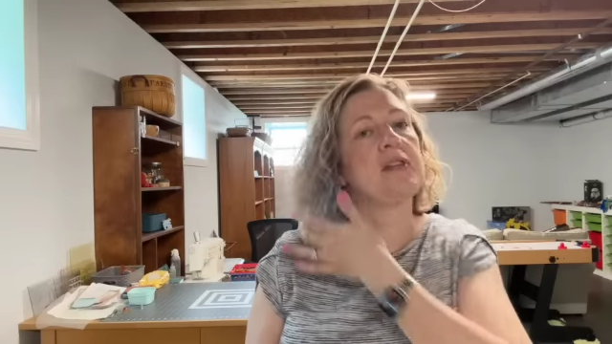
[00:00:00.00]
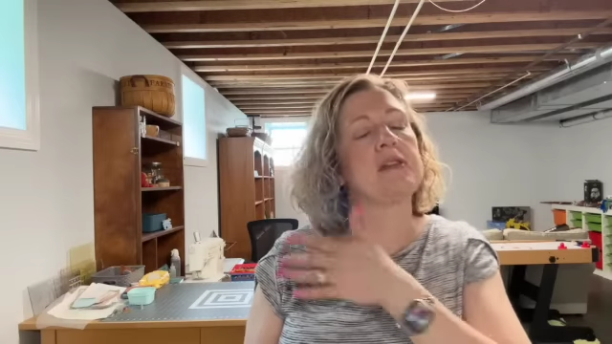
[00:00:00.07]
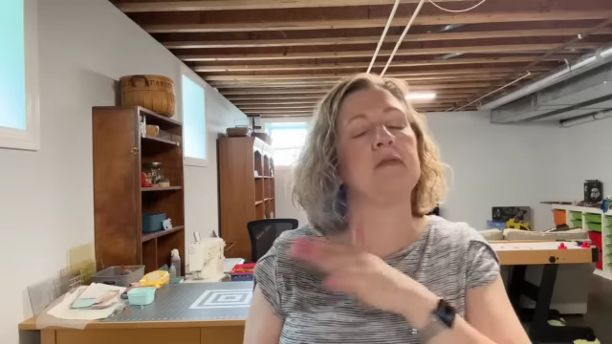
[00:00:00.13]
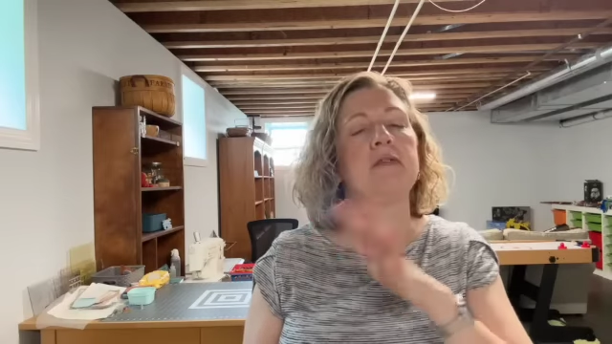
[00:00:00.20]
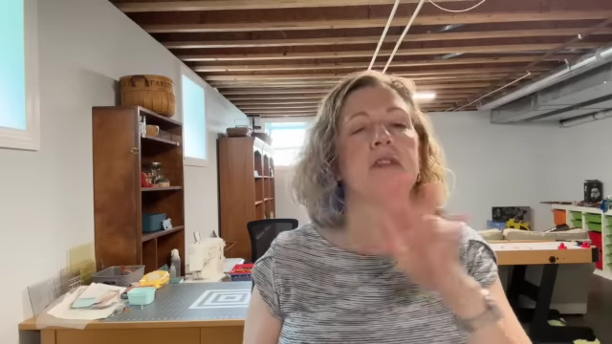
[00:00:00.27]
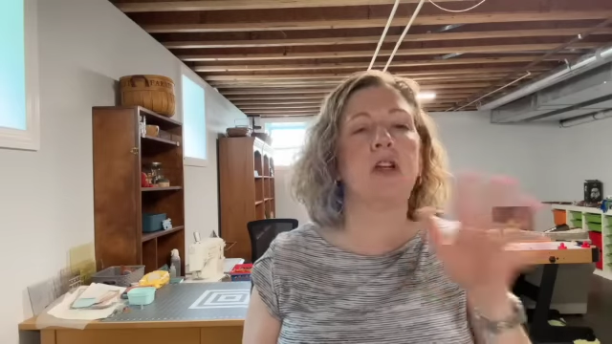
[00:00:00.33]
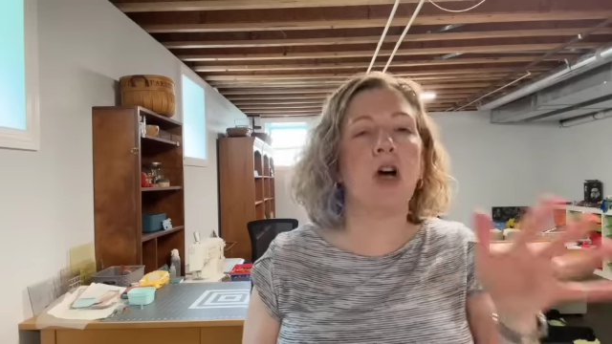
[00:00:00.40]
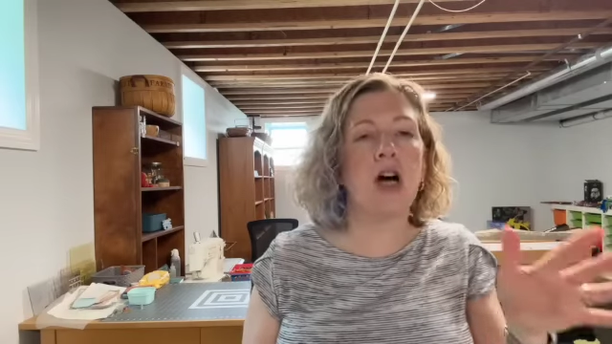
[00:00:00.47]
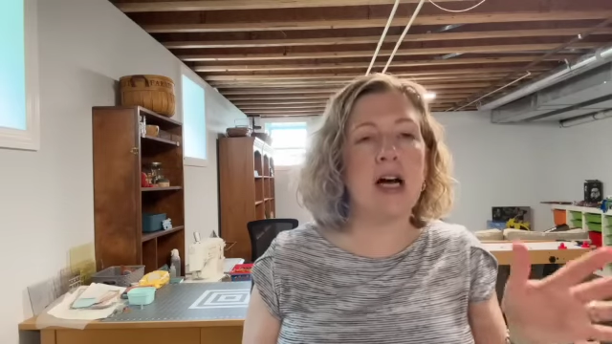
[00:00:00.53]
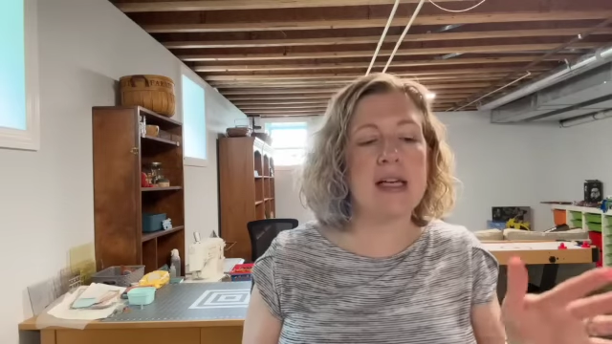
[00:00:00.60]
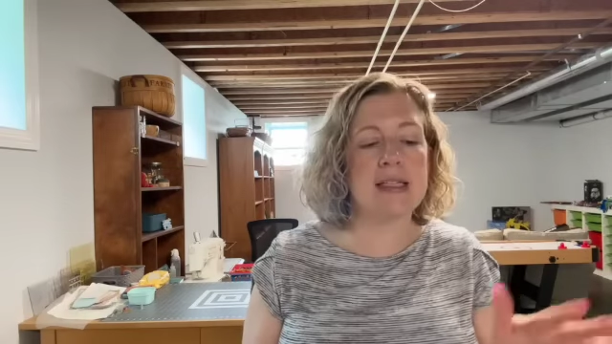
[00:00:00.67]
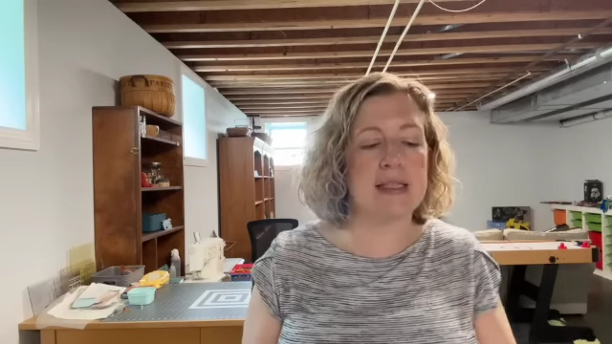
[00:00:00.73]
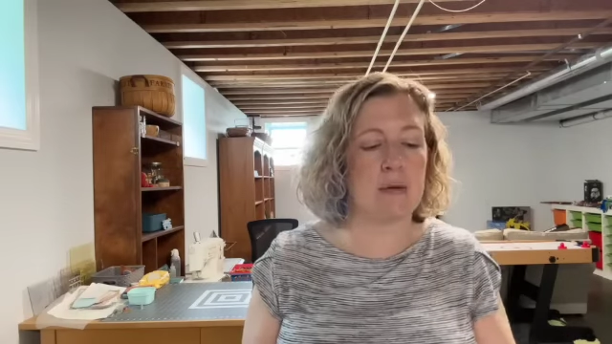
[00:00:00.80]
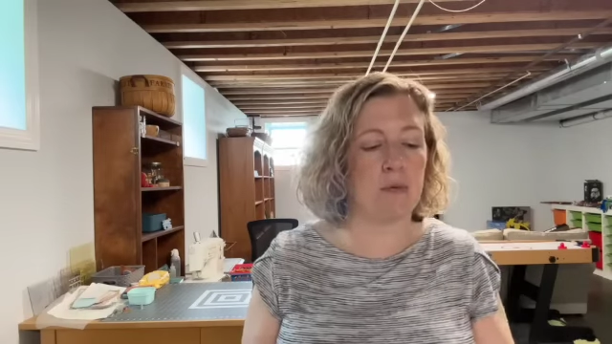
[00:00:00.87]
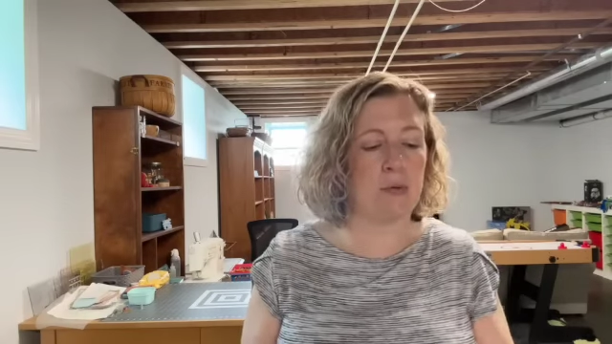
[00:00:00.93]
some
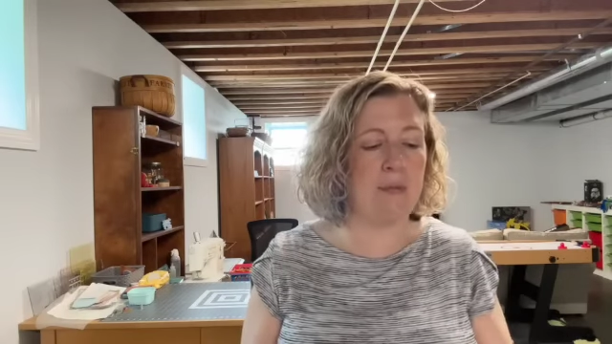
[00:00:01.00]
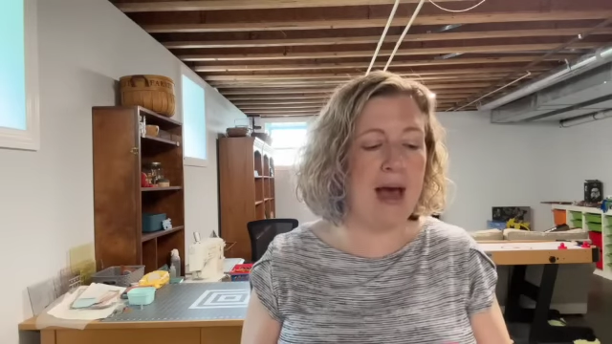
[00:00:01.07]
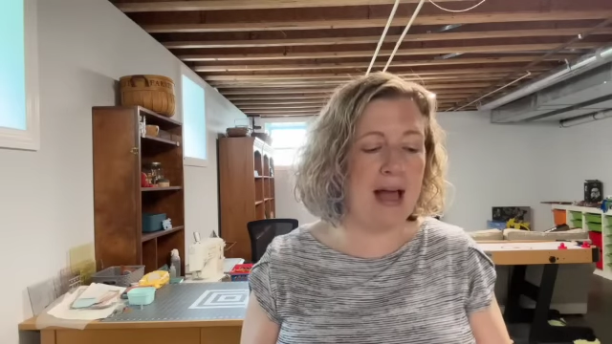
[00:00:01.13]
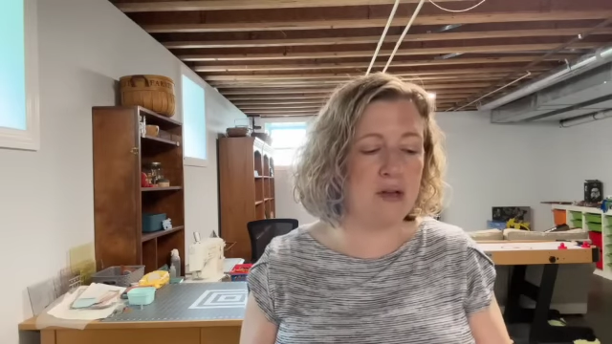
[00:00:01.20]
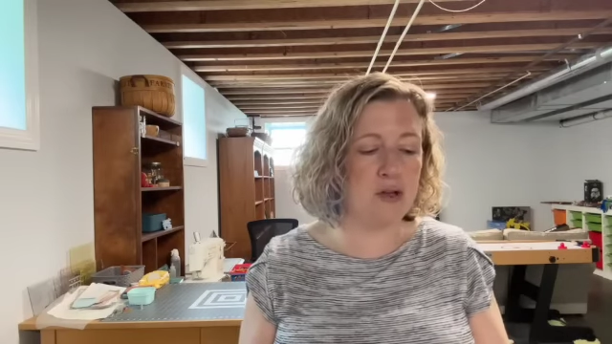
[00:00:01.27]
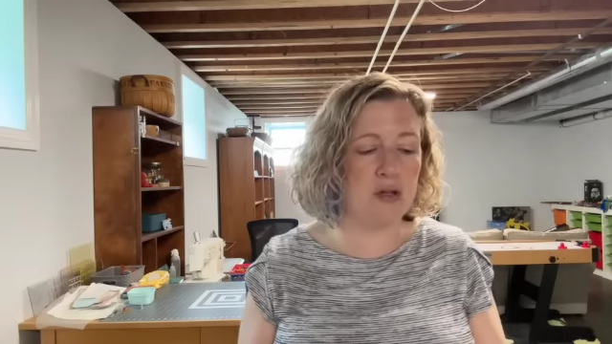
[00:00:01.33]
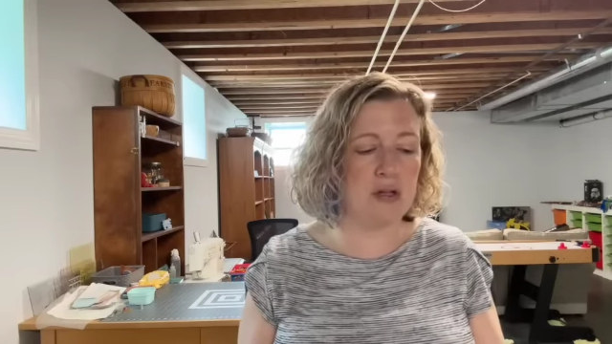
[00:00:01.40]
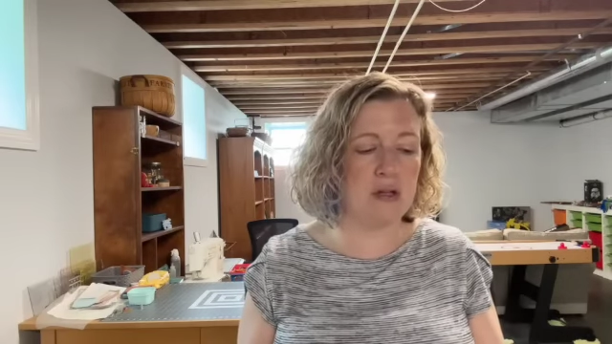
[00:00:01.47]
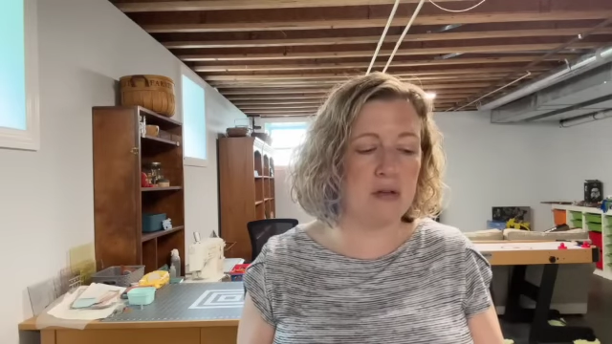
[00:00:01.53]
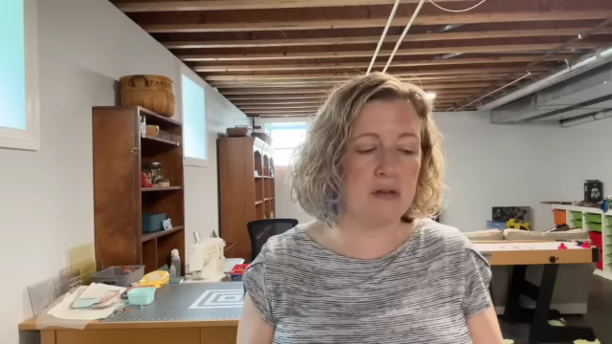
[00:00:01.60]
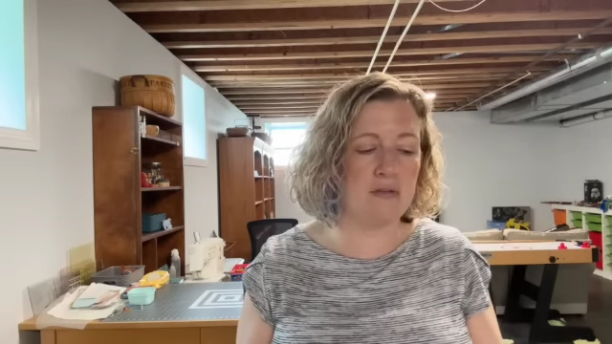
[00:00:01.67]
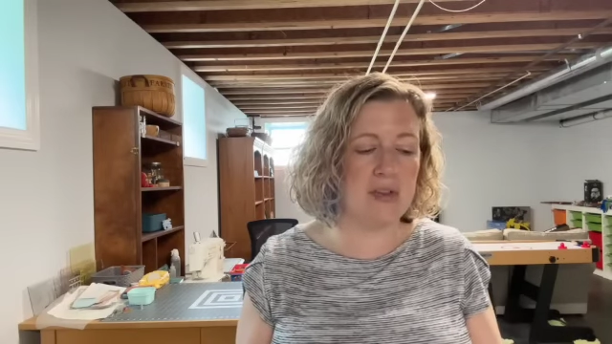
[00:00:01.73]
floss that would match either